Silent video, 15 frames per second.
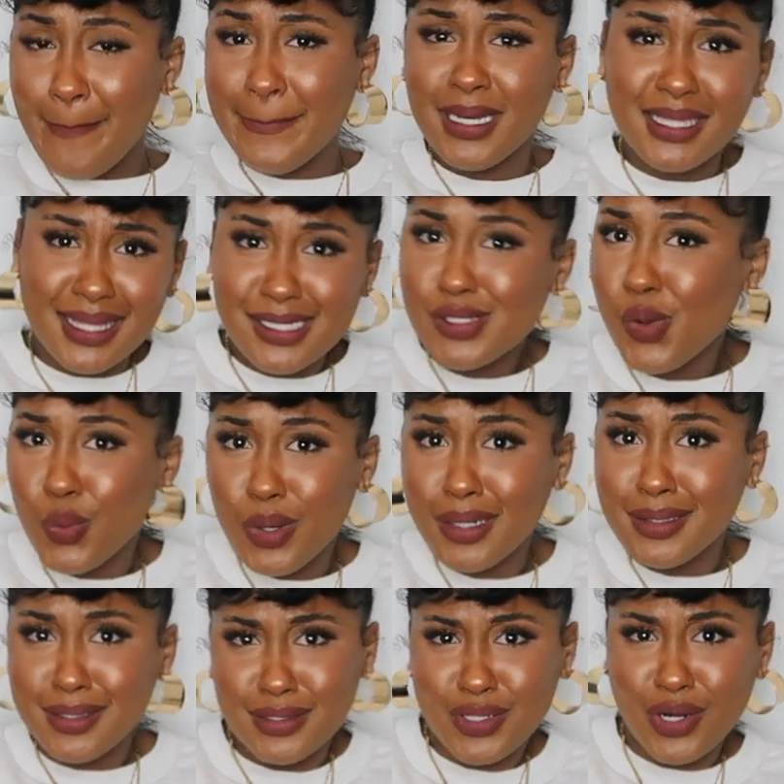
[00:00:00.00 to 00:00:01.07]
put this
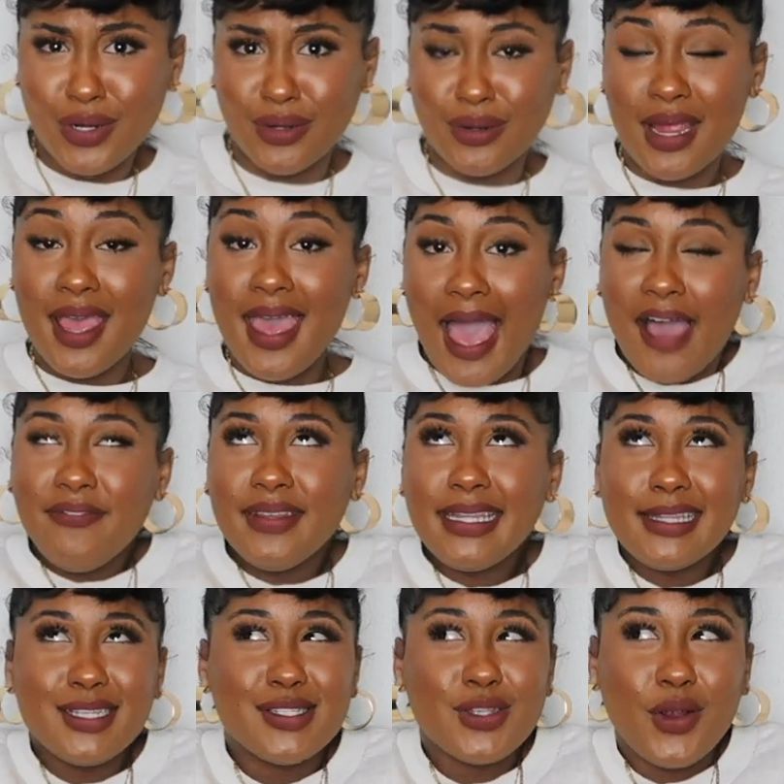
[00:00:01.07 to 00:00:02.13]
on the skirt i feel
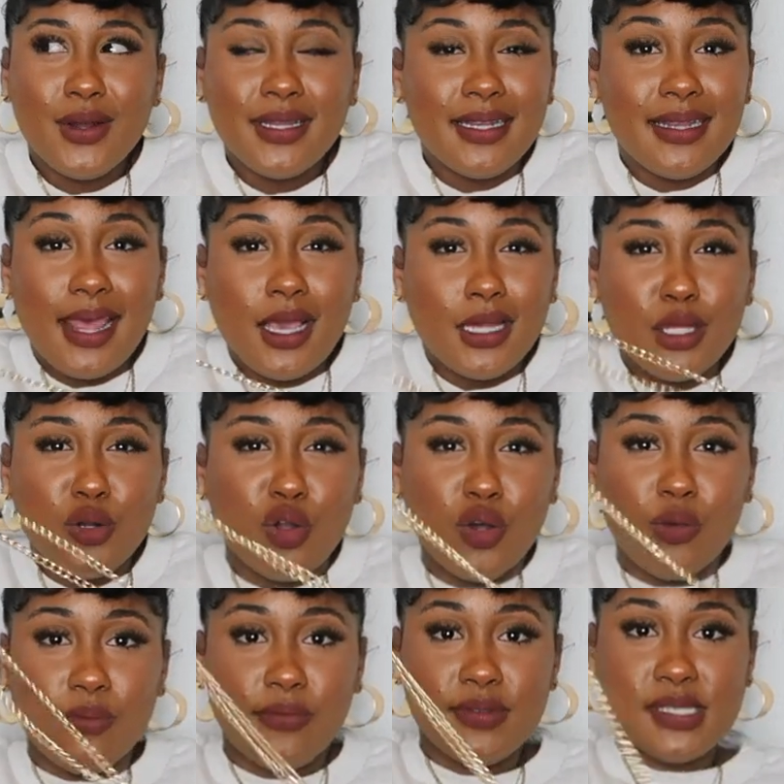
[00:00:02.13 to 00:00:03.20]
like the skirt need like a little
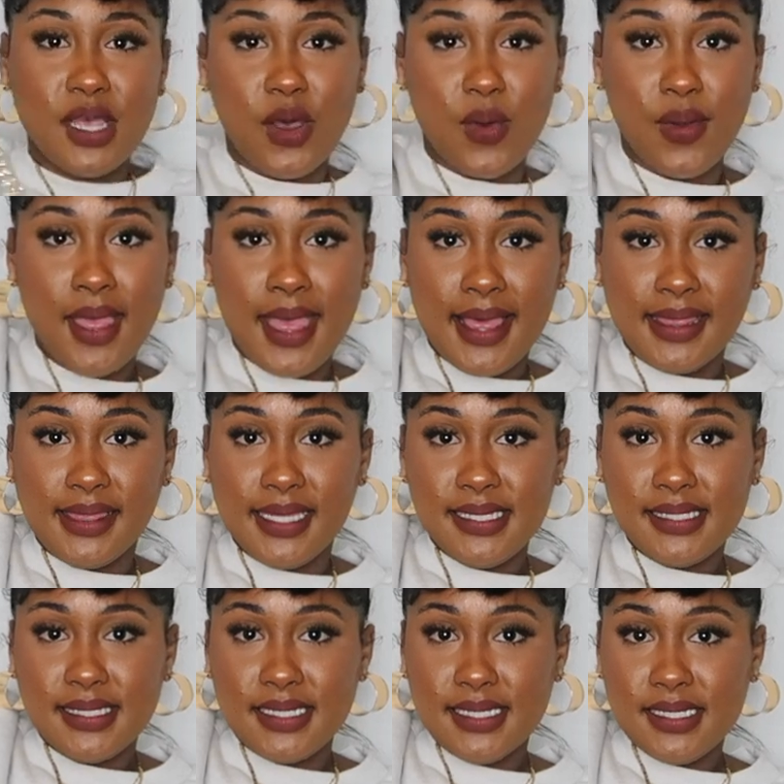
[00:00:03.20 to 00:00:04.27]
oomph so
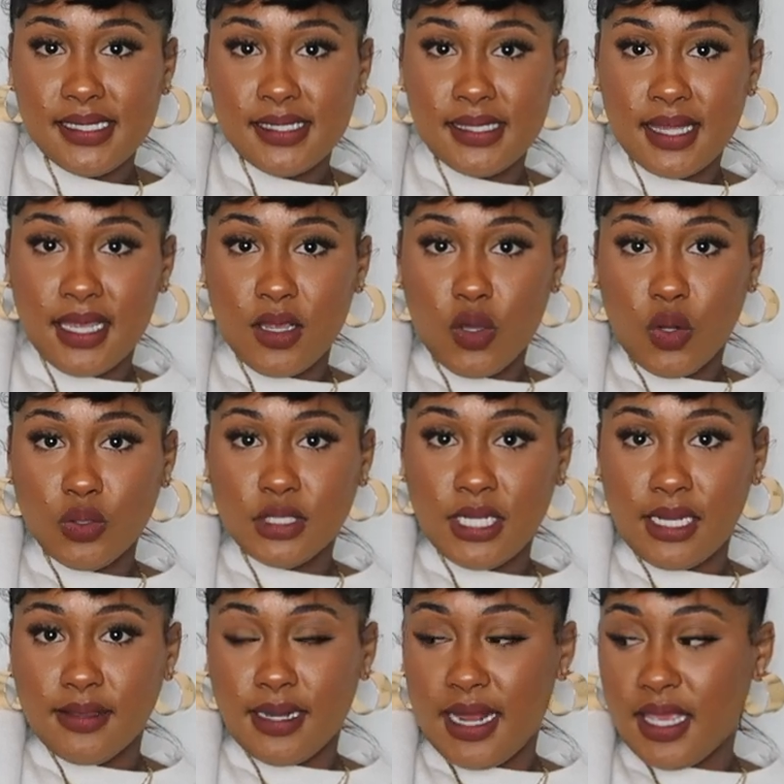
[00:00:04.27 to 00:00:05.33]
this is the gold
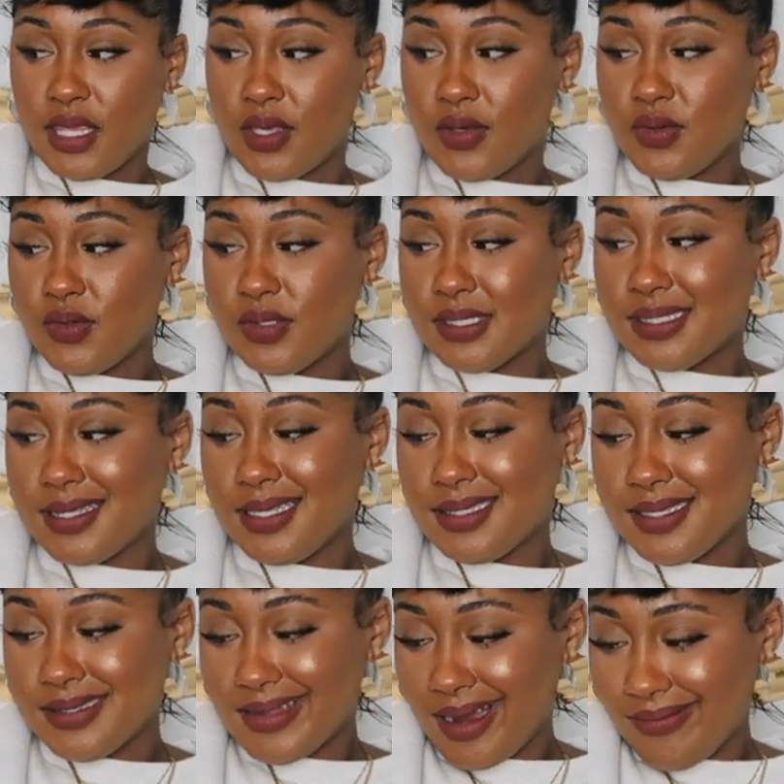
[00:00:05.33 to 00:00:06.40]
chain that I use.
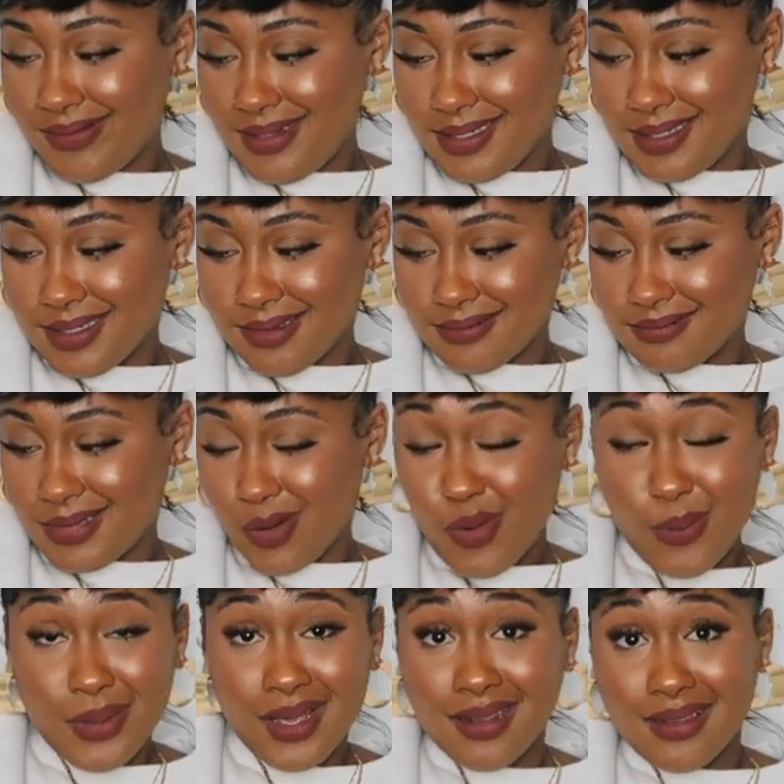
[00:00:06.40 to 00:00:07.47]
This is not really a, there
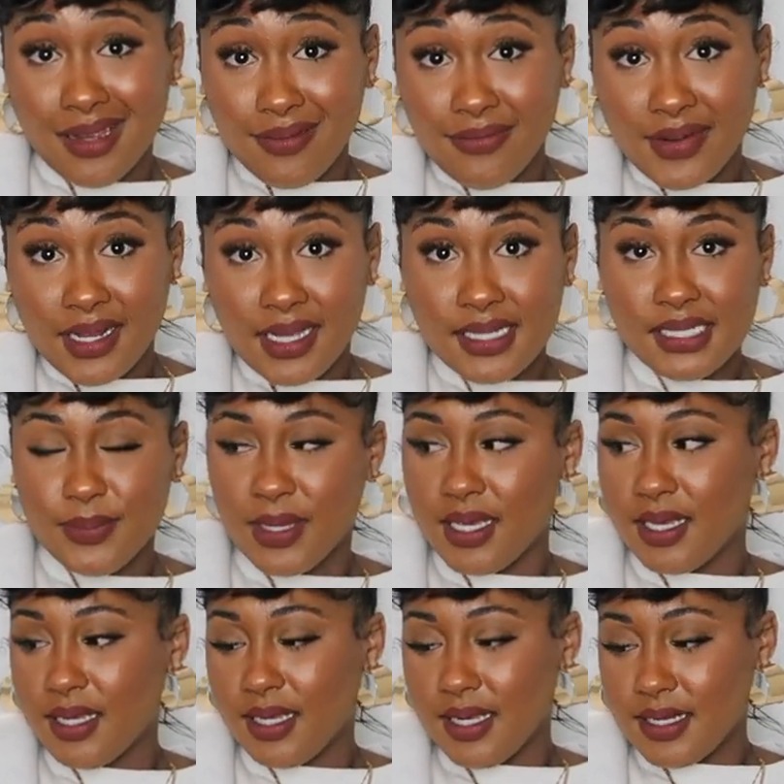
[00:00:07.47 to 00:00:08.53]
won't be a link for this
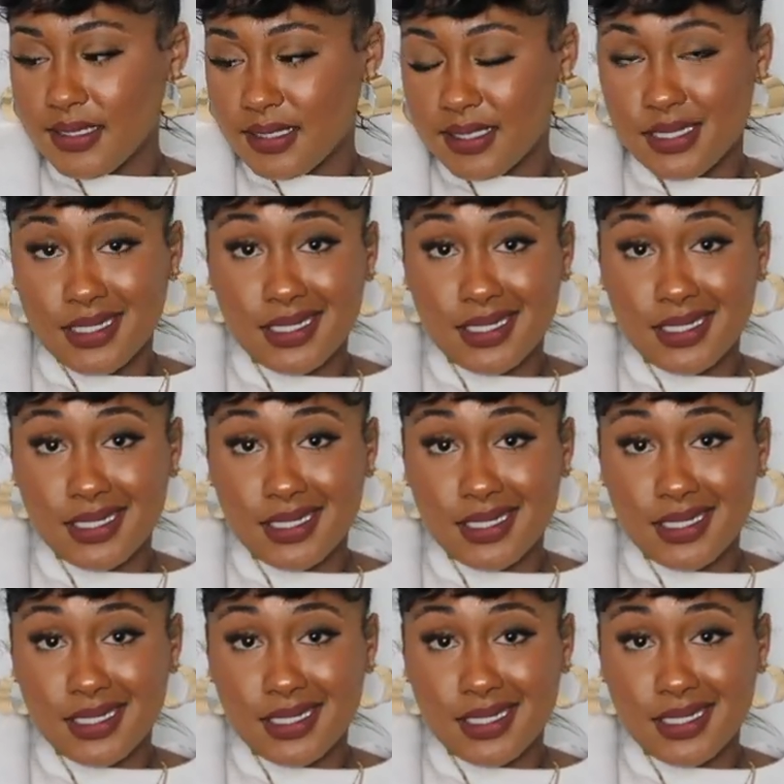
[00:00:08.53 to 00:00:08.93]
because this